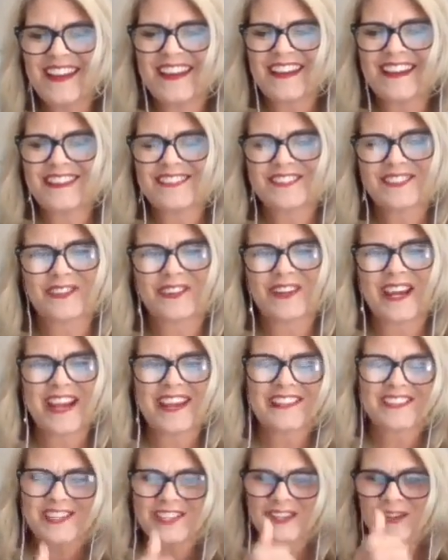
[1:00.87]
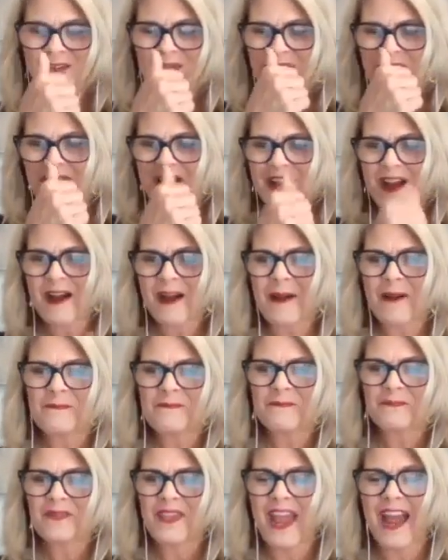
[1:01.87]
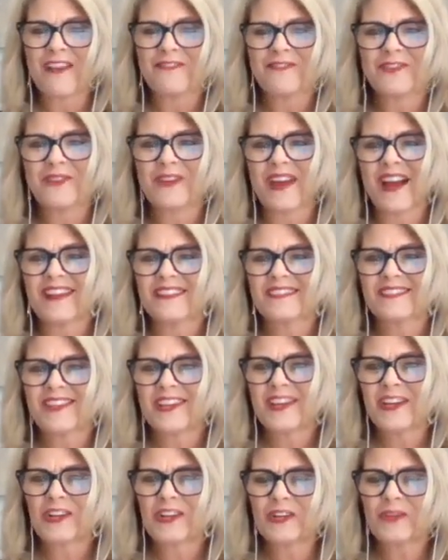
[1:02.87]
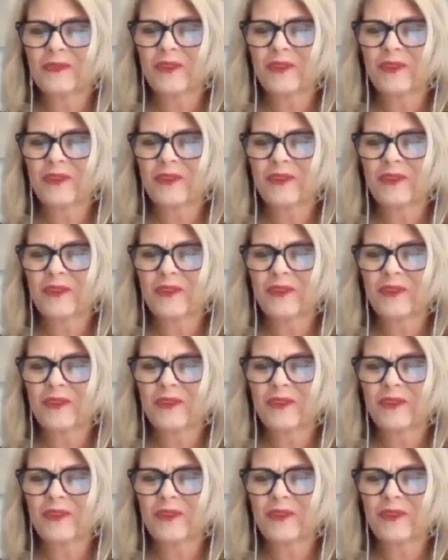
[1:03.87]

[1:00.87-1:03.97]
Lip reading: It's great to have you guys here.